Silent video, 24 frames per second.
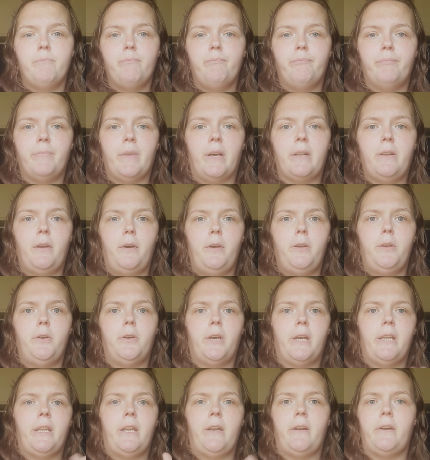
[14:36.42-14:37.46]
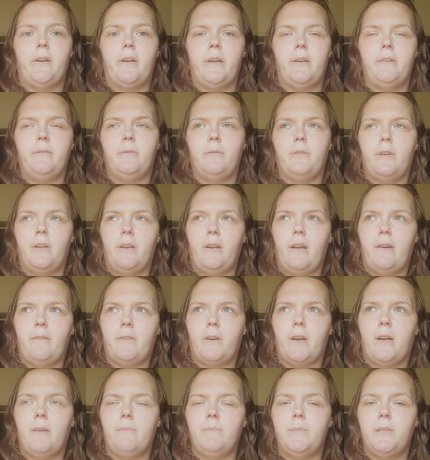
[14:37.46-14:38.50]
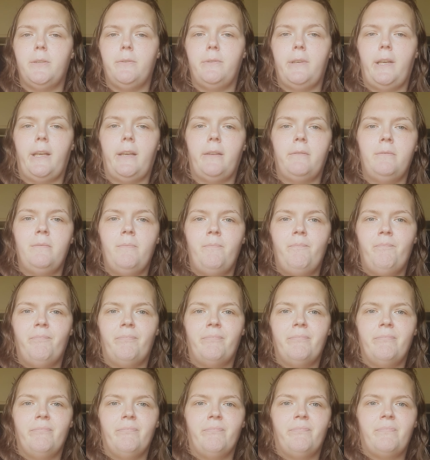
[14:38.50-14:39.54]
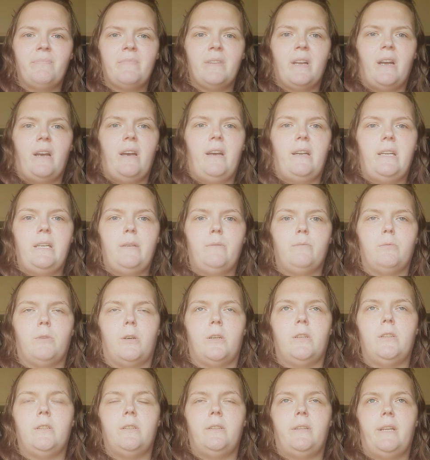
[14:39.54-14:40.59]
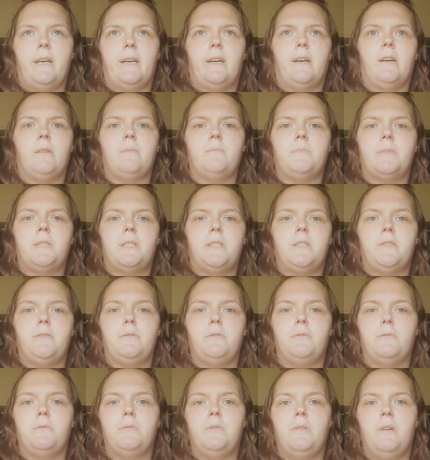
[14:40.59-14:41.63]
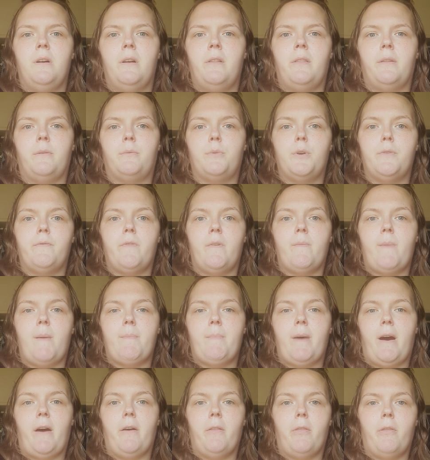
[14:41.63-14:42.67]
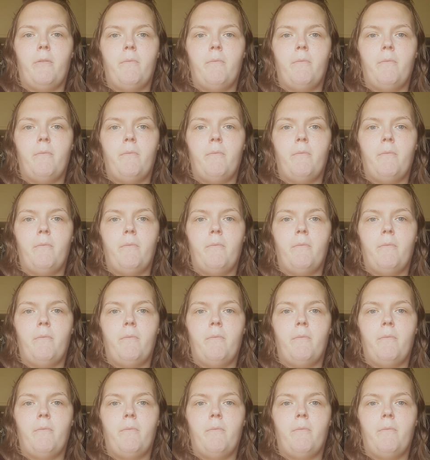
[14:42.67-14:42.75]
I know you can hear it whenever I'm doing any word that comes to the roof of my mouth.